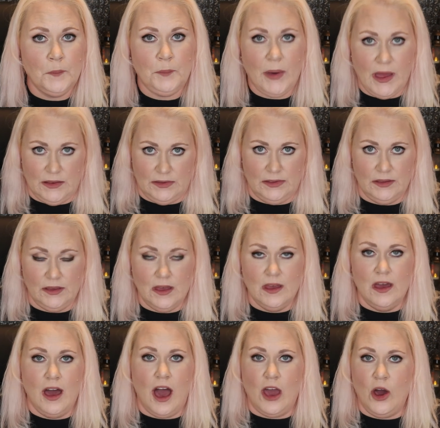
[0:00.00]
but
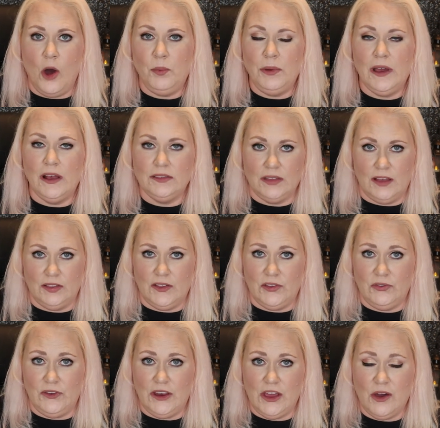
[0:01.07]
I hope you guys like
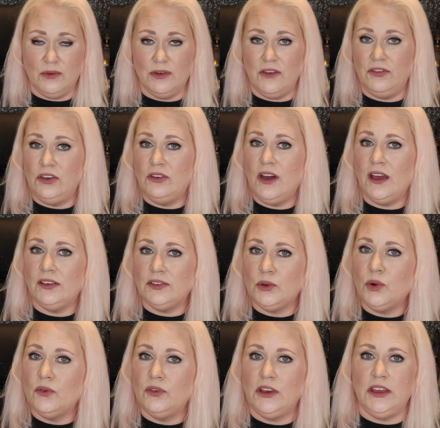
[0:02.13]
this video. If you guys
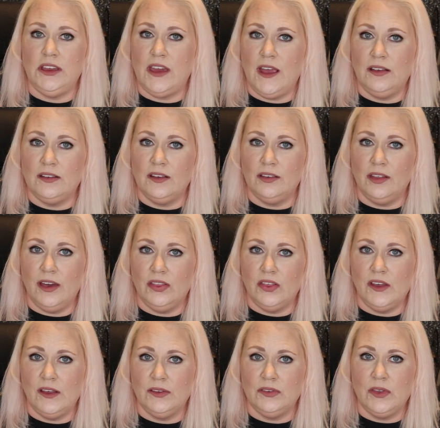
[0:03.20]
know of any cases like
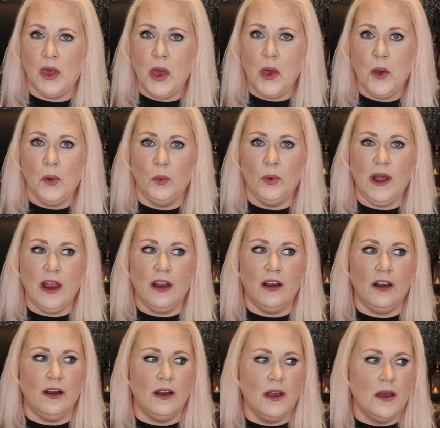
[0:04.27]
this
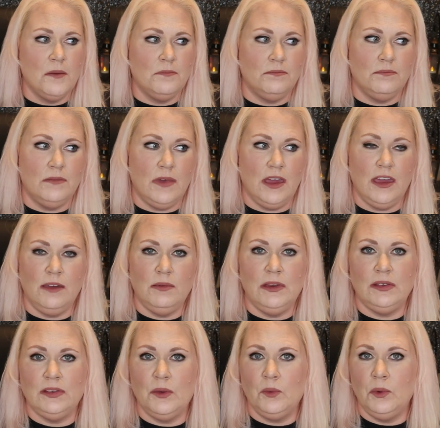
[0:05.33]
where
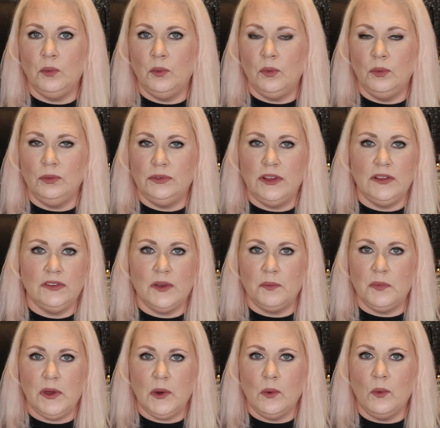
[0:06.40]
maybe someone did
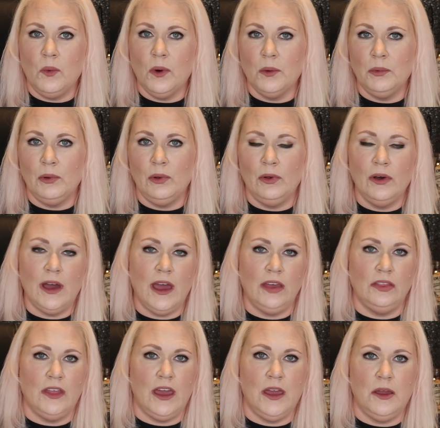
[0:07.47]
something horrible
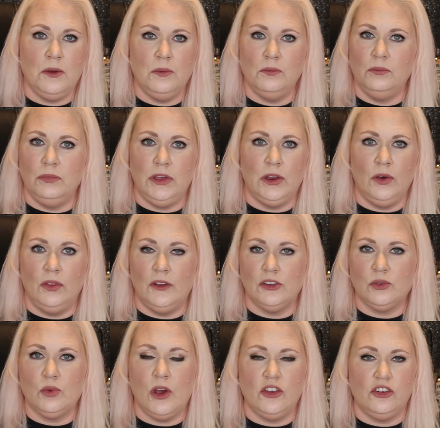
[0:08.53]
and they, you know,
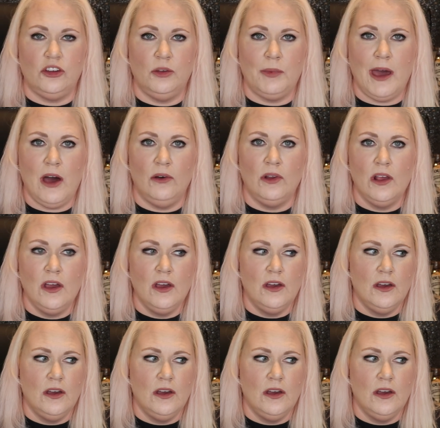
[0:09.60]
there's question about,